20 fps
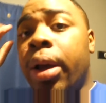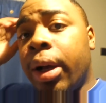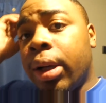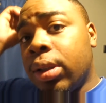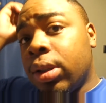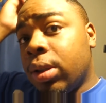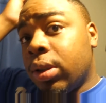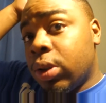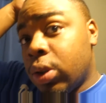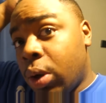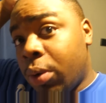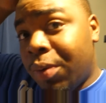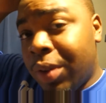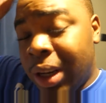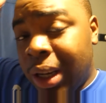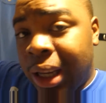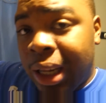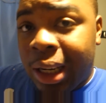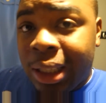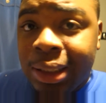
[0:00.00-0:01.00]
Yeah, so I'm
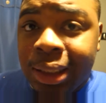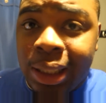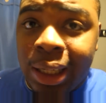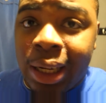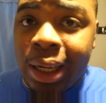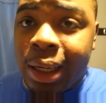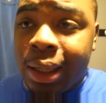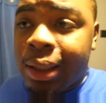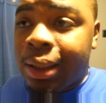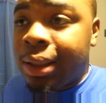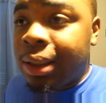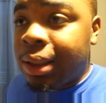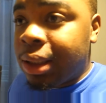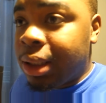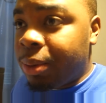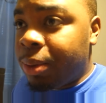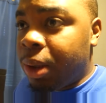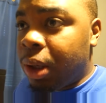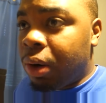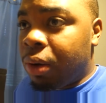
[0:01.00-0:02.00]
gonna get into that, cuz.
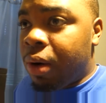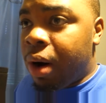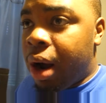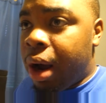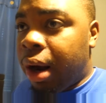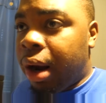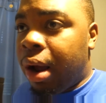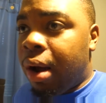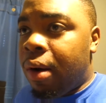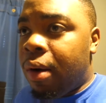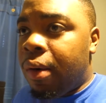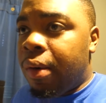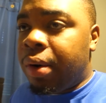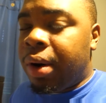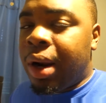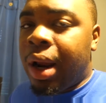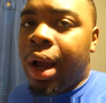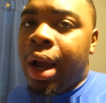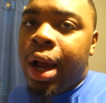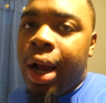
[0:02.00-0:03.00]
Then we're gonna ride out.
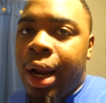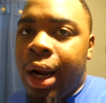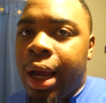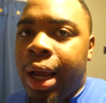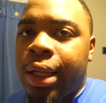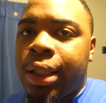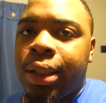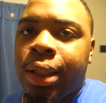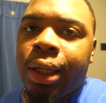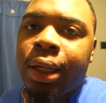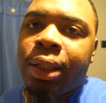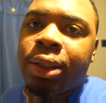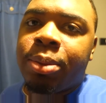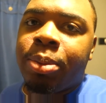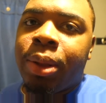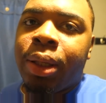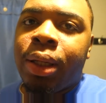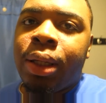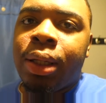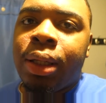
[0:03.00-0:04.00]
Then I got class day. It's
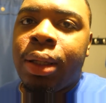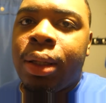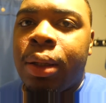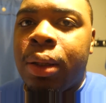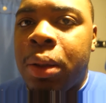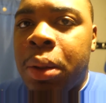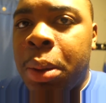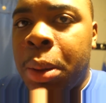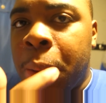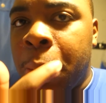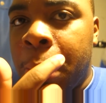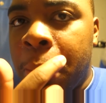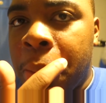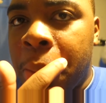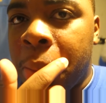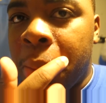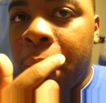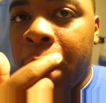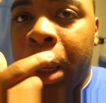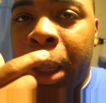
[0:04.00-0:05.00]
Monday.
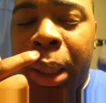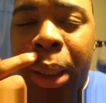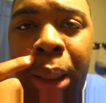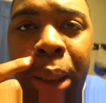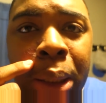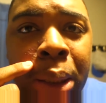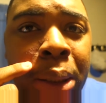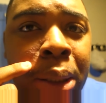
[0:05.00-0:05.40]
But I gotta get this